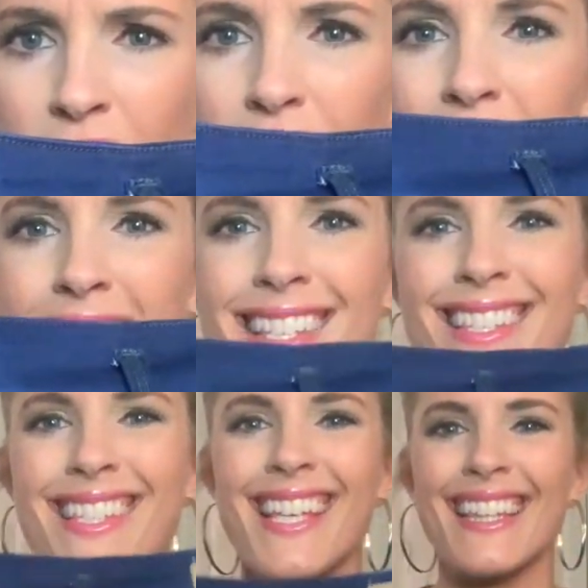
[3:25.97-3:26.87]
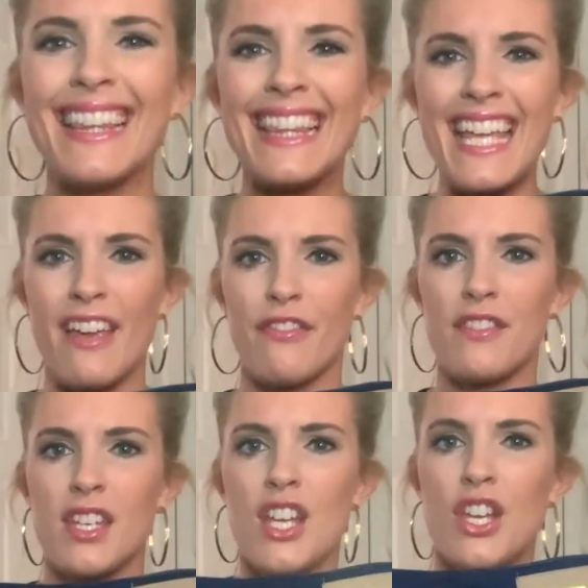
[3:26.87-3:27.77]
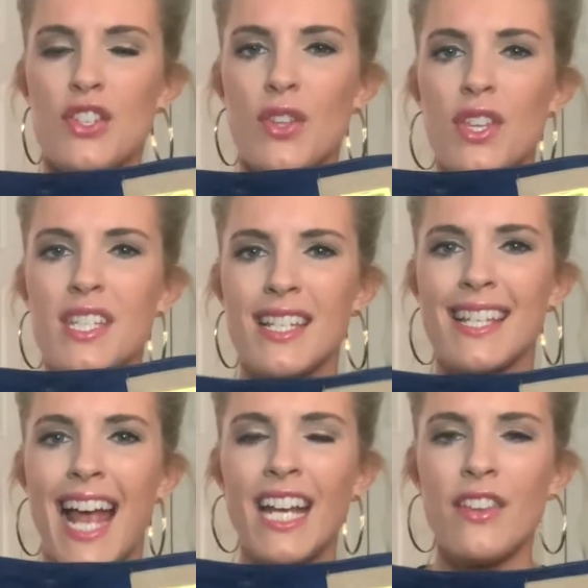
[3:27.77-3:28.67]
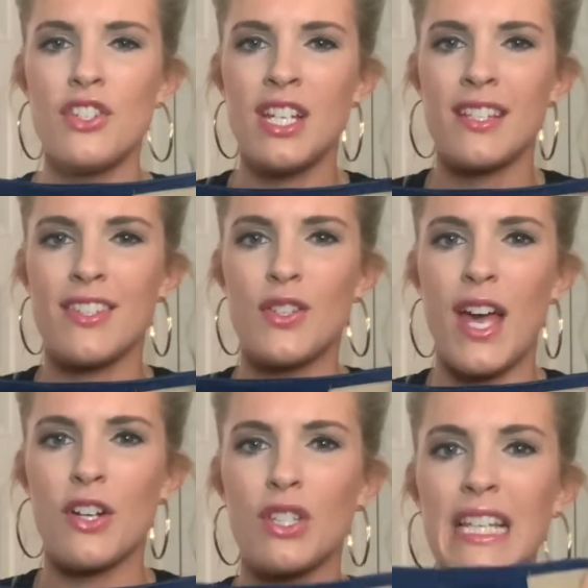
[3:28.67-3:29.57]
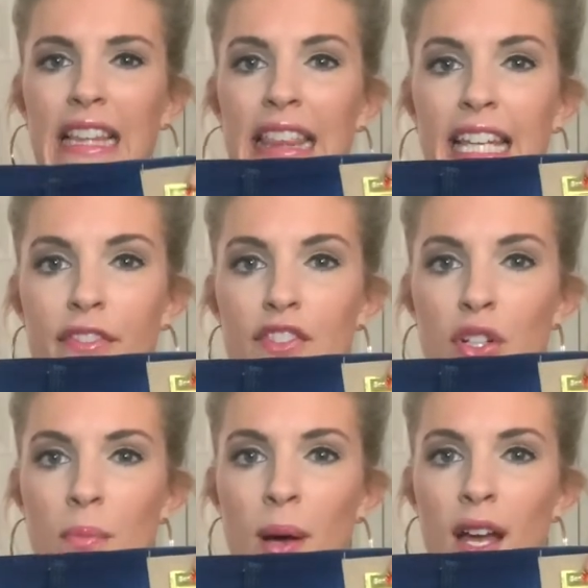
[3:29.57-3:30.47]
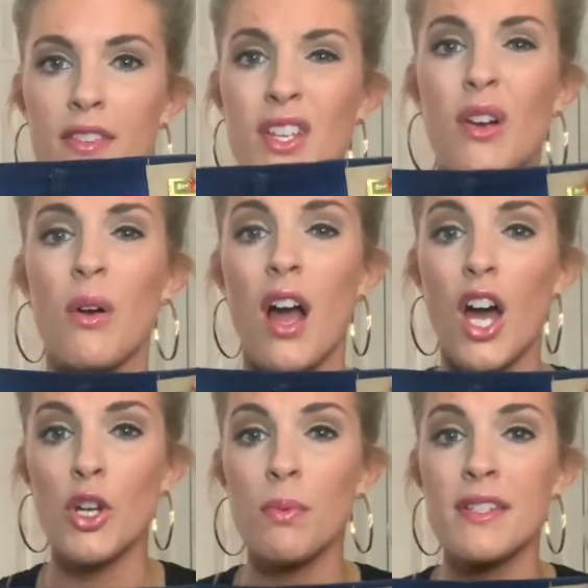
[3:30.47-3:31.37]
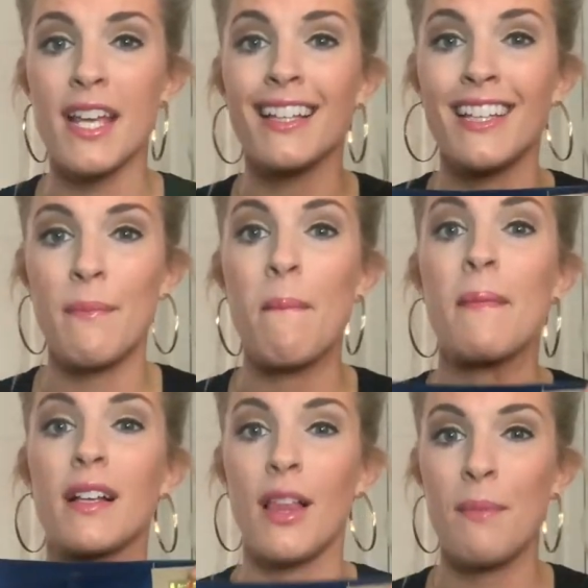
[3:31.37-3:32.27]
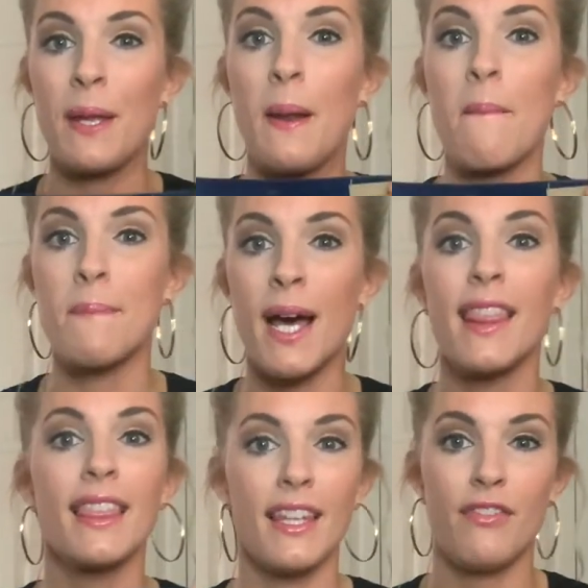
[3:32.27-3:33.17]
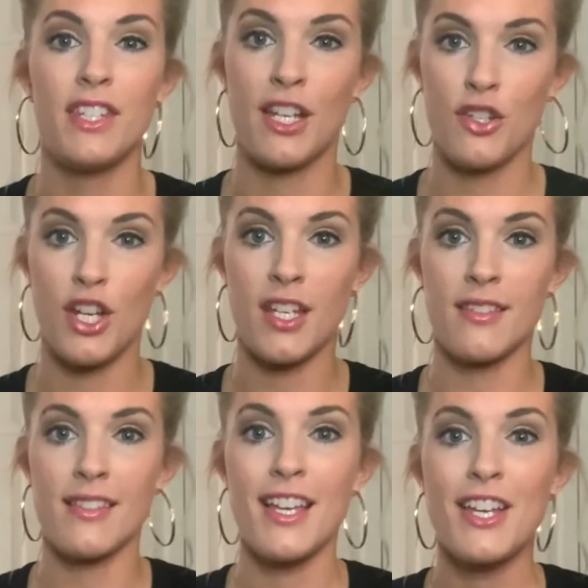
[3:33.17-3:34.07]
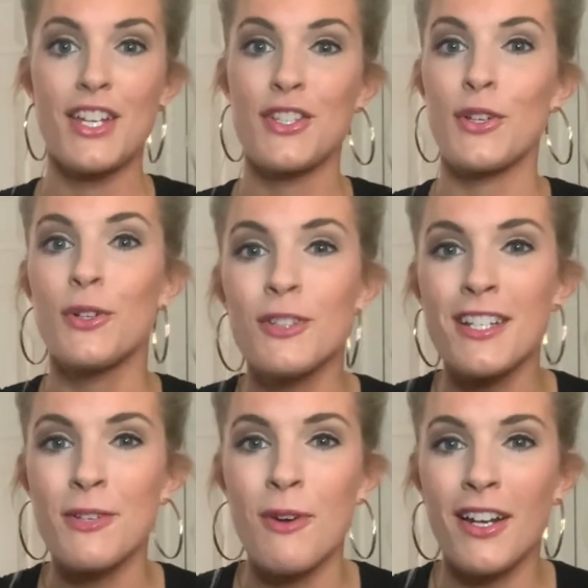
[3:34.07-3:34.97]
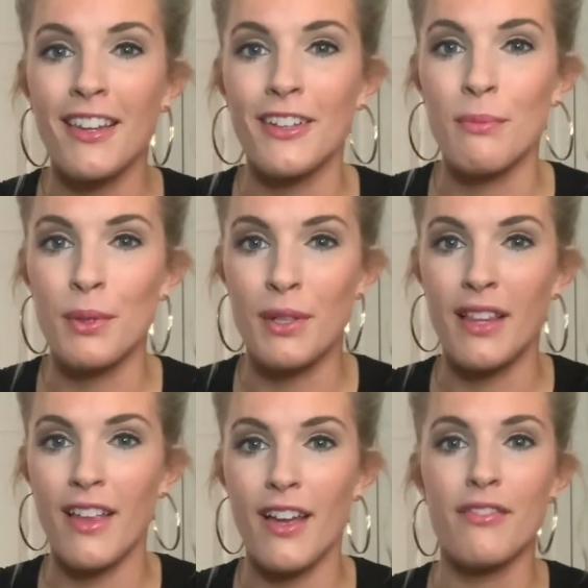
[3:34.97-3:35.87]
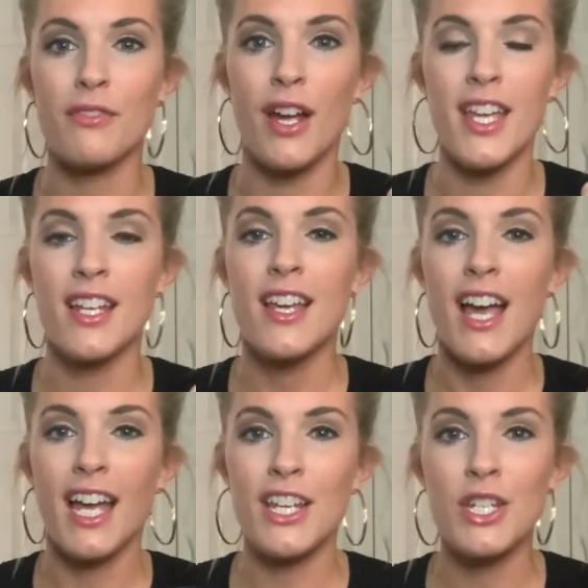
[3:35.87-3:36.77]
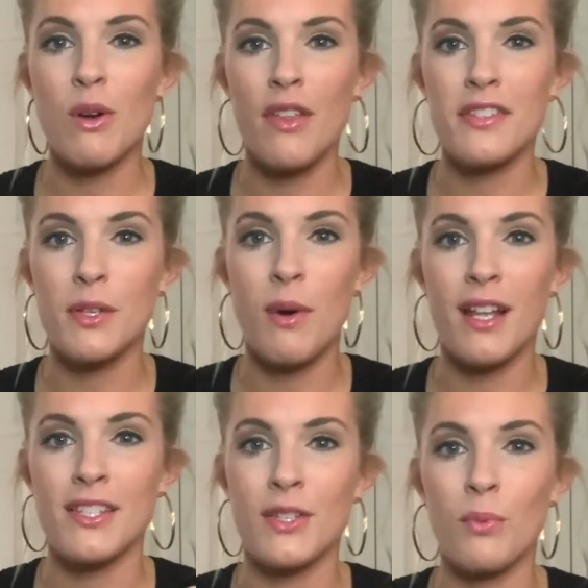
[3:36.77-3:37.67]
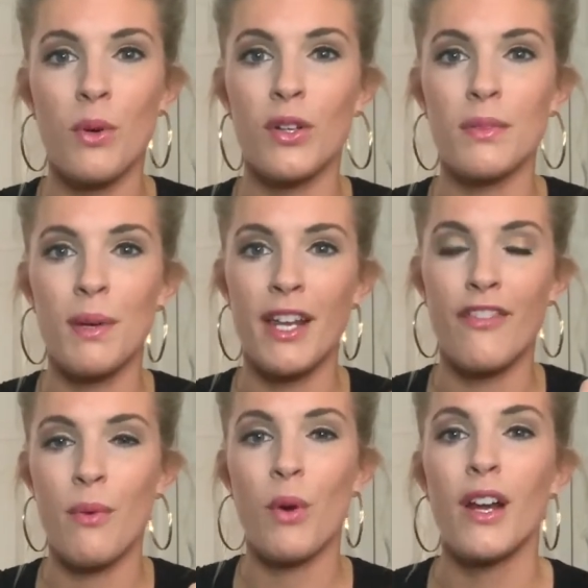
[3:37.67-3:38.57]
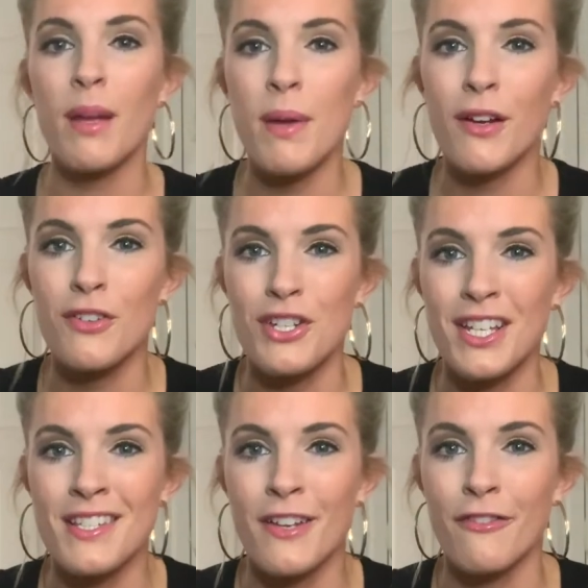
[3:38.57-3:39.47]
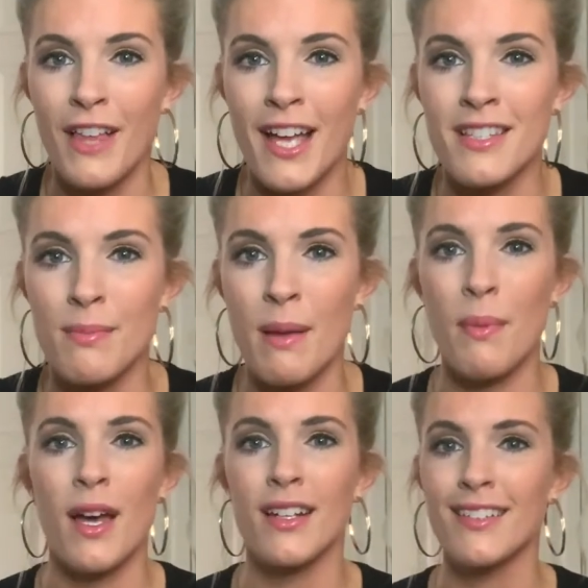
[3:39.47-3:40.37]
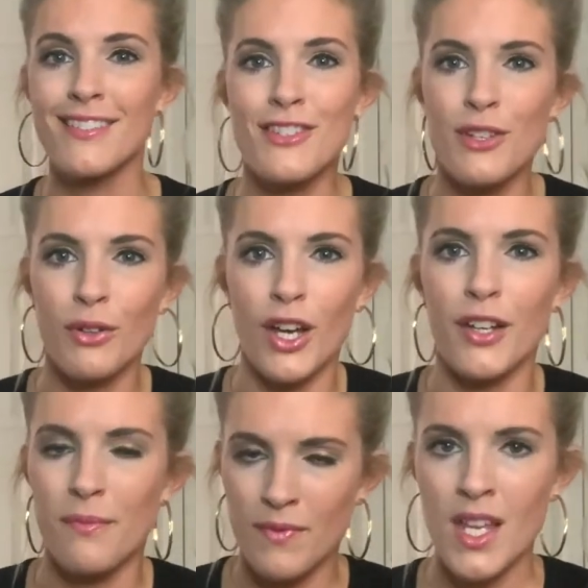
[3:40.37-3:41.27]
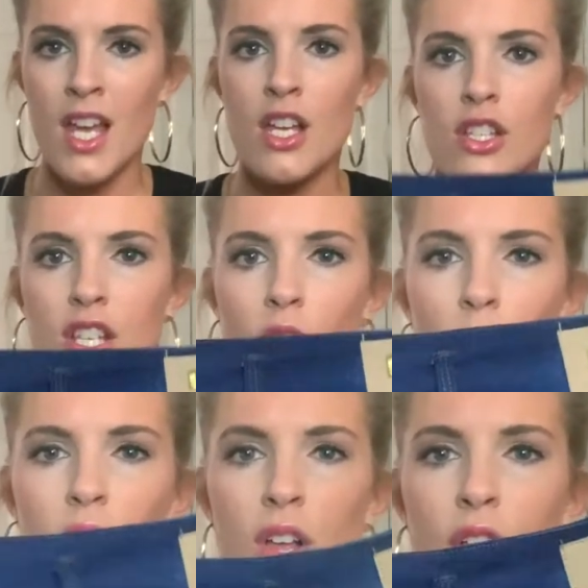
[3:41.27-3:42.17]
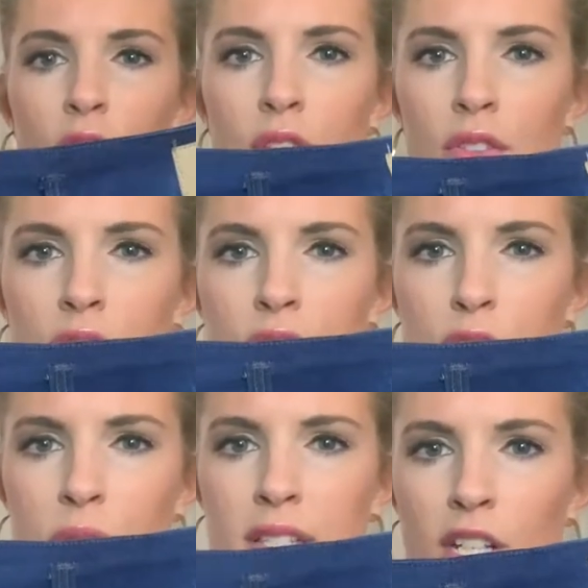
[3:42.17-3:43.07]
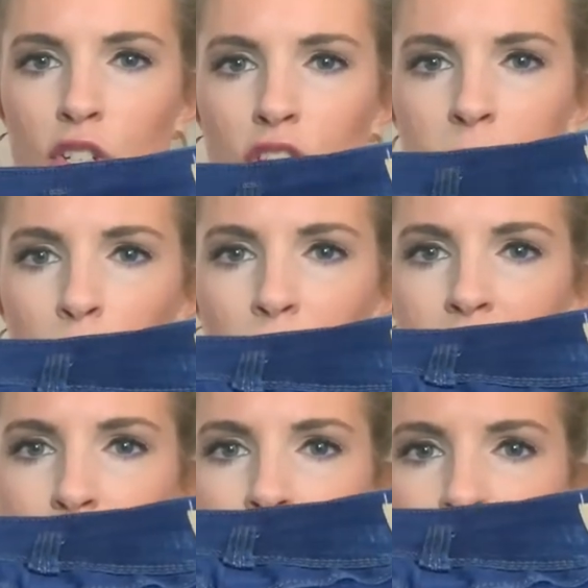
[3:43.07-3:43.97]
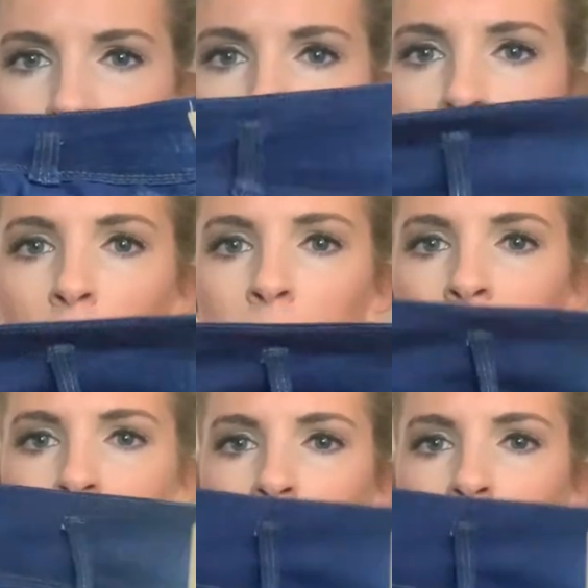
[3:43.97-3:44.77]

This is to lift. So the design of the jeans is to actually lift your butt. So they're 100% Colombian butt lifting jeans. So who doesn't want a little booty lift, right? I can do all the squats in the world, but if I'm wearing a pair of jeans that flattens my butt, it's no good. So the three stitches pulls everything up.